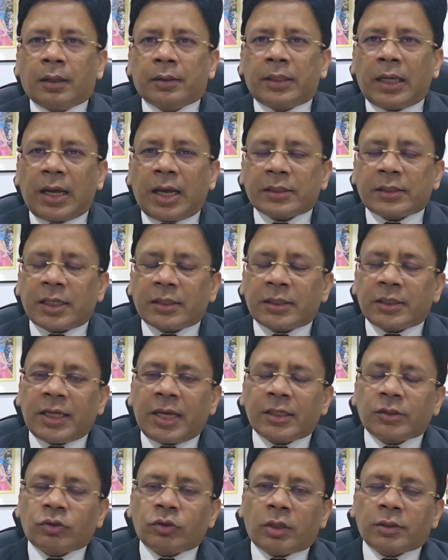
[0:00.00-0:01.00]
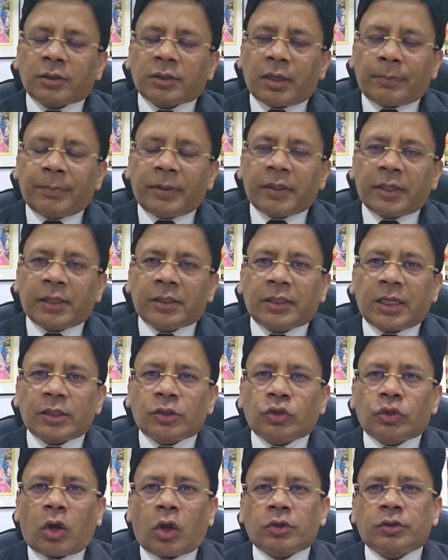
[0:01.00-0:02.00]
the assessee has not submitted the
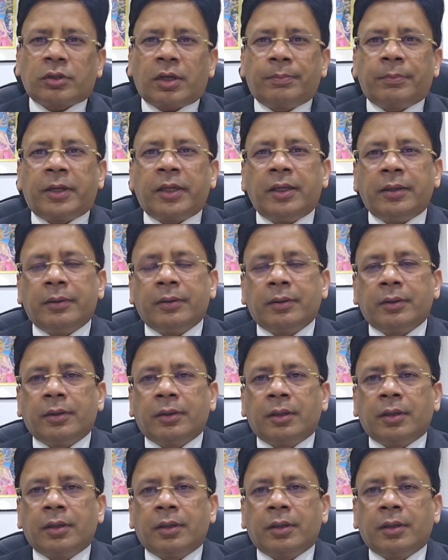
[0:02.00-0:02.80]
stock summary